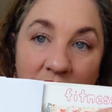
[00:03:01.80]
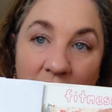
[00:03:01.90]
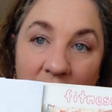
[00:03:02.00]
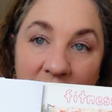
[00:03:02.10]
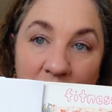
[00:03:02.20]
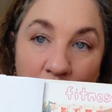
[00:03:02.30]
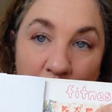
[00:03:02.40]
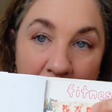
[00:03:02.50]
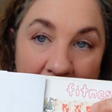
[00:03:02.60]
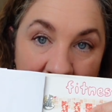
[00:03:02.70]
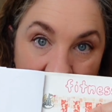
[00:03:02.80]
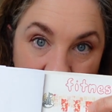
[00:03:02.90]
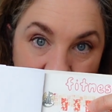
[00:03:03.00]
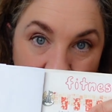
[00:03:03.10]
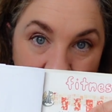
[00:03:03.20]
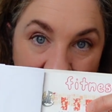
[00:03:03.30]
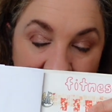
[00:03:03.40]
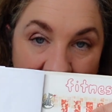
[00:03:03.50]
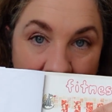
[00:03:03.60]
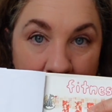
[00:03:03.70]
very small pieces of washi
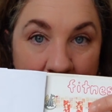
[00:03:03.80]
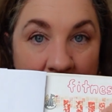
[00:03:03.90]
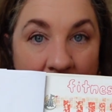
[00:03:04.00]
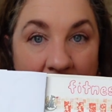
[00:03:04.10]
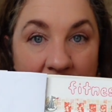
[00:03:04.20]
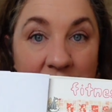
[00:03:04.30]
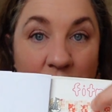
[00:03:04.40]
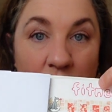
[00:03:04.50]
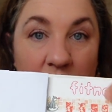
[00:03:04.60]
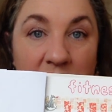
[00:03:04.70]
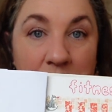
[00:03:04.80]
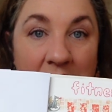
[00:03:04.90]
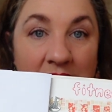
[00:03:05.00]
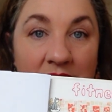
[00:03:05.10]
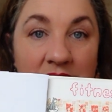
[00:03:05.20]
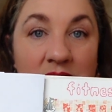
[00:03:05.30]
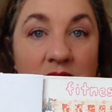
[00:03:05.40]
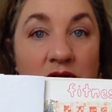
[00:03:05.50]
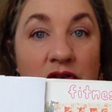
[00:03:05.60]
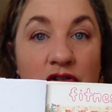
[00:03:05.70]
tape as
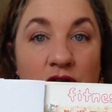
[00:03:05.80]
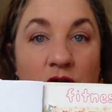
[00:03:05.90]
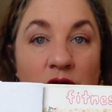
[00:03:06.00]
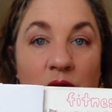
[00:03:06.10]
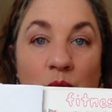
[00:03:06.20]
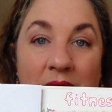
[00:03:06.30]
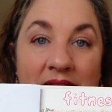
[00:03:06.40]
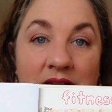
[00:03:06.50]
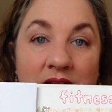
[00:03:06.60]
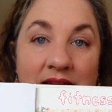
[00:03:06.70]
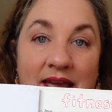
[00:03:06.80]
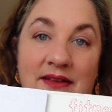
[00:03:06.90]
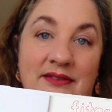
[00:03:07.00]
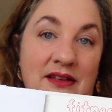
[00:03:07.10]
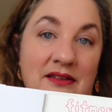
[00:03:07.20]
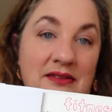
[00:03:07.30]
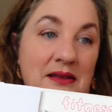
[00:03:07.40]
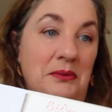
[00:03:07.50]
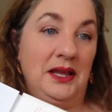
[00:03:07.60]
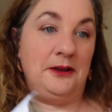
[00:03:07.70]
crossbars to show when I had done
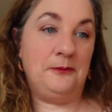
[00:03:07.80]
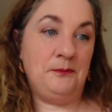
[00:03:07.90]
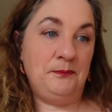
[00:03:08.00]
something.